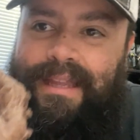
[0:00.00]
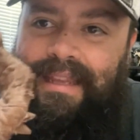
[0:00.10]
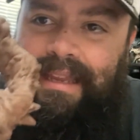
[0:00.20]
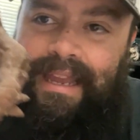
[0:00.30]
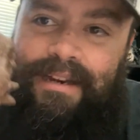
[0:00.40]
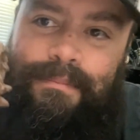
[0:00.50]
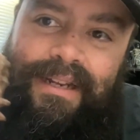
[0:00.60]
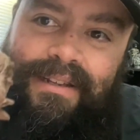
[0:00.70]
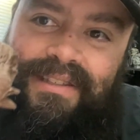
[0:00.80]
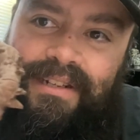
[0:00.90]
the
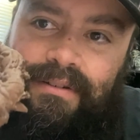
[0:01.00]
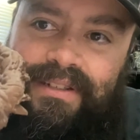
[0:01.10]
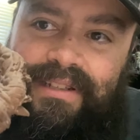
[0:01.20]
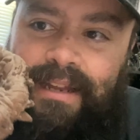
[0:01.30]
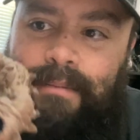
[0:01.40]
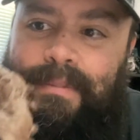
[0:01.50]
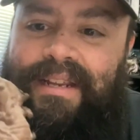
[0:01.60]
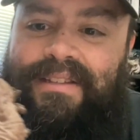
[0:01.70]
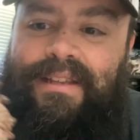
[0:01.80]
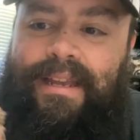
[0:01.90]
animated series kind of, but
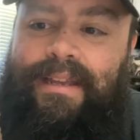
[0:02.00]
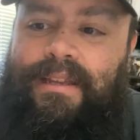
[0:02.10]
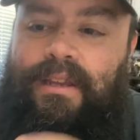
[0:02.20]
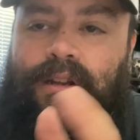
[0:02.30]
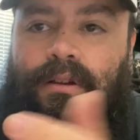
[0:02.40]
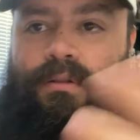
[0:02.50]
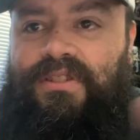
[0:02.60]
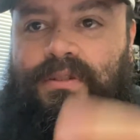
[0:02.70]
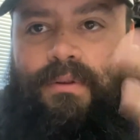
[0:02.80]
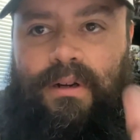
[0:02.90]
he's like, you know,
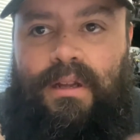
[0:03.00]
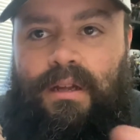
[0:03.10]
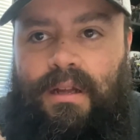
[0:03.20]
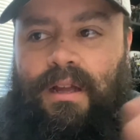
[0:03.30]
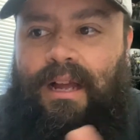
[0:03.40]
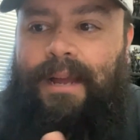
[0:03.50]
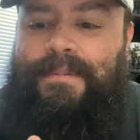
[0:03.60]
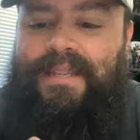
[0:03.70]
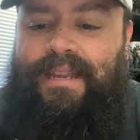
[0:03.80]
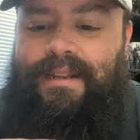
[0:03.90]
sort of
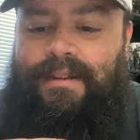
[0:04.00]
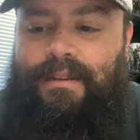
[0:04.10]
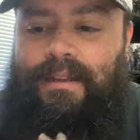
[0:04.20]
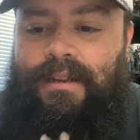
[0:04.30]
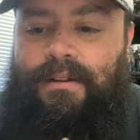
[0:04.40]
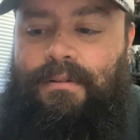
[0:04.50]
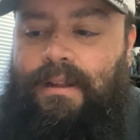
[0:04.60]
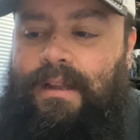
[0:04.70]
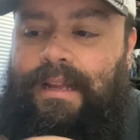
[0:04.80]
updated, you know?